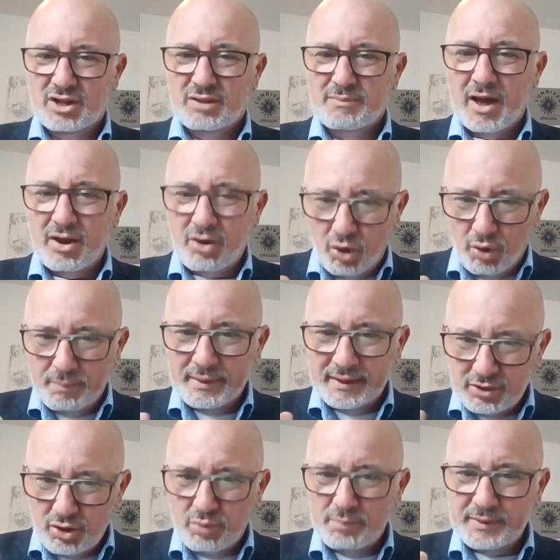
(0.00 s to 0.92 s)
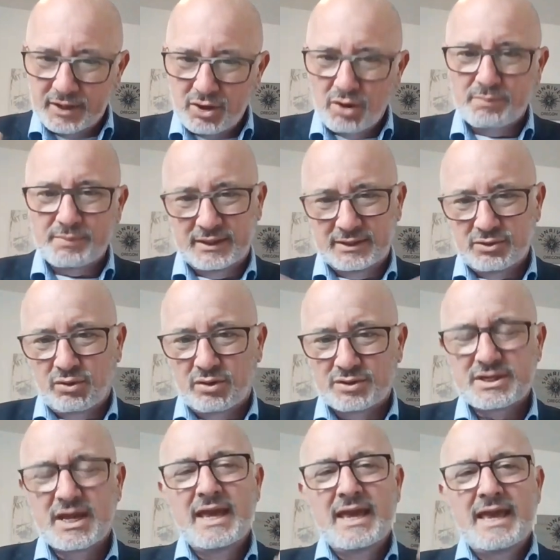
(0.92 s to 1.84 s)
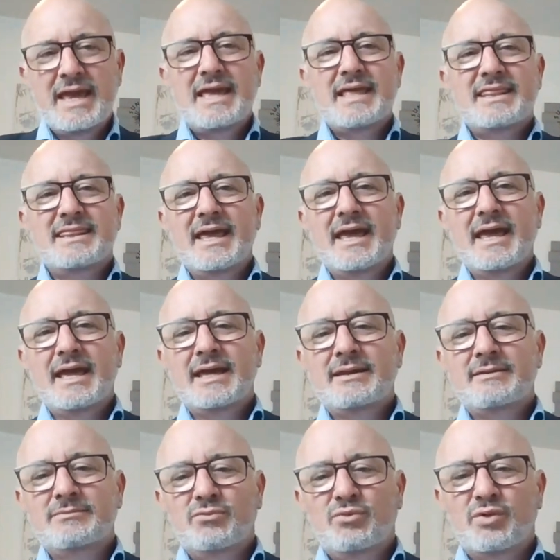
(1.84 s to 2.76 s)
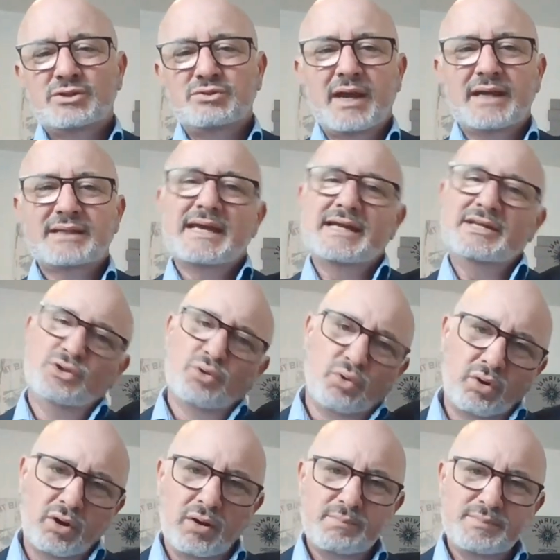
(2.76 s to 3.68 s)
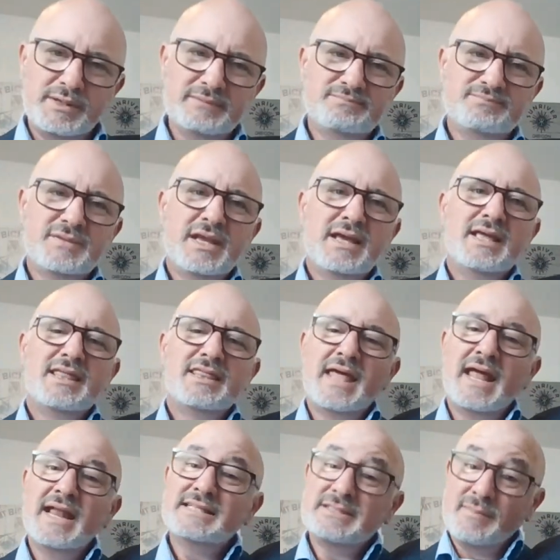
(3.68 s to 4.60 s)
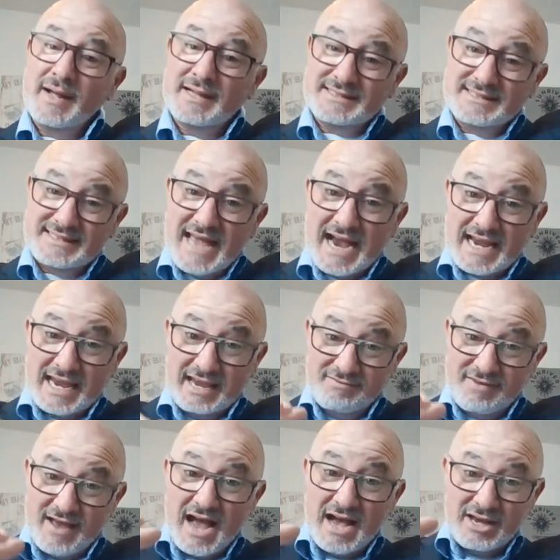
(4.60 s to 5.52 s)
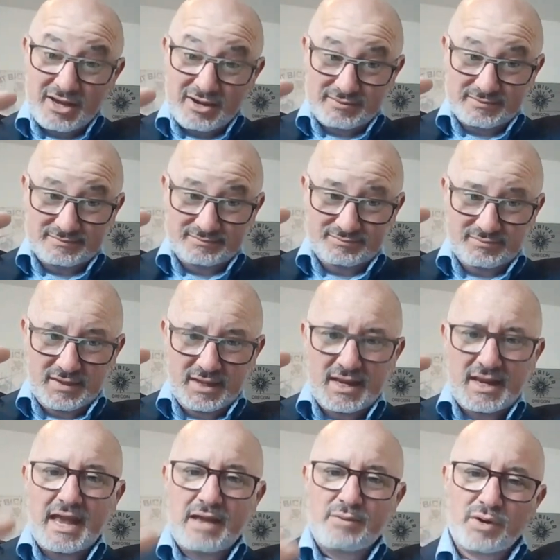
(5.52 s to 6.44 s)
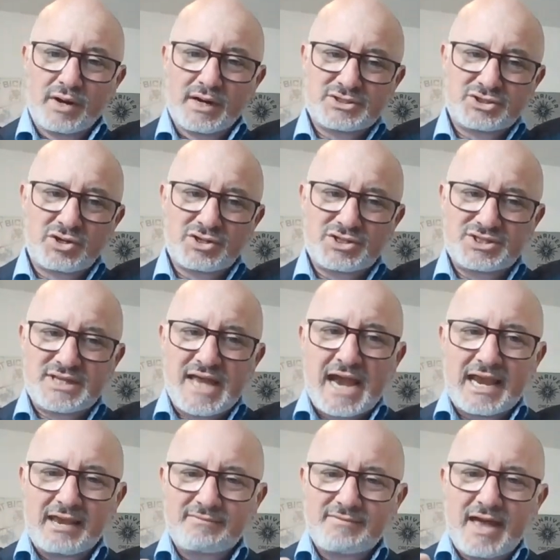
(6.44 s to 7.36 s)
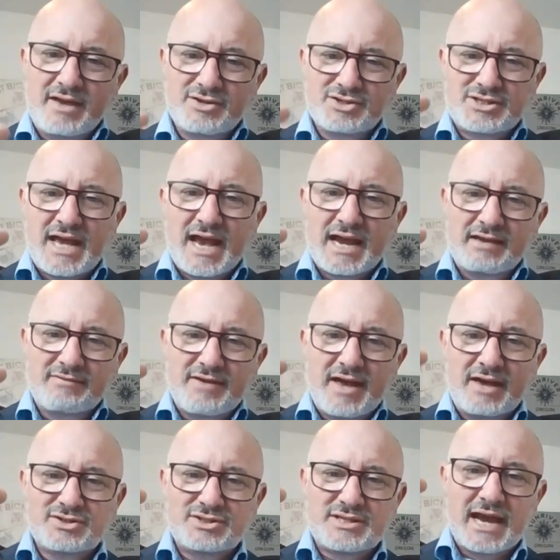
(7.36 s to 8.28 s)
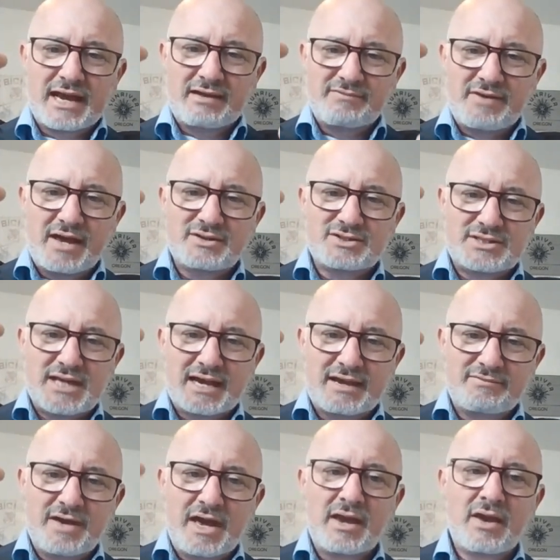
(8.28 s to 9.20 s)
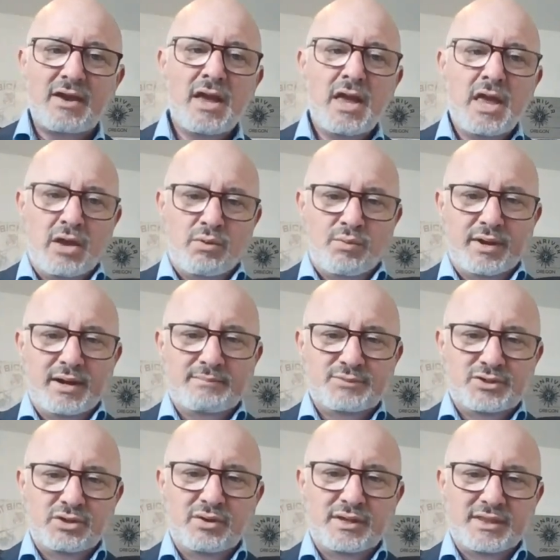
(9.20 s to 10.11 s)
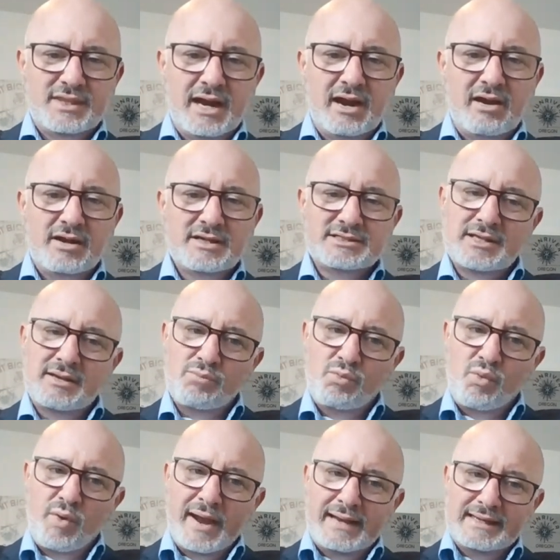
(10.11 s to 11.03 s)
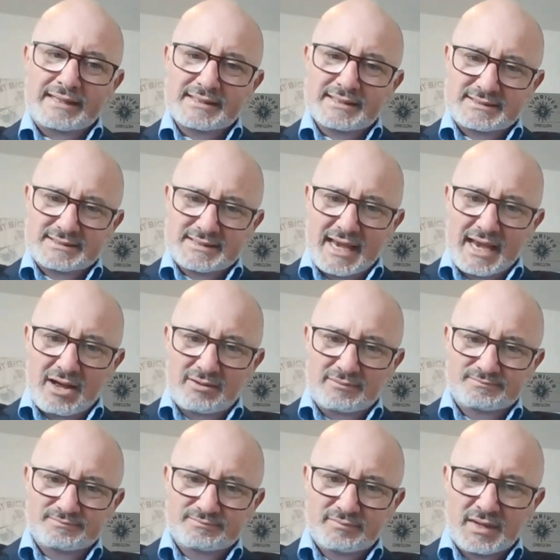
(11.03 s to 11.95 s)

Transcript: what it's all about. Opening, opening, opening doors. Then once we got that door open, then it's about stacking value. And we're going to start stacking value, stacking value, stacking value, stacking value. What I'm doing there is I'm weighting the scale.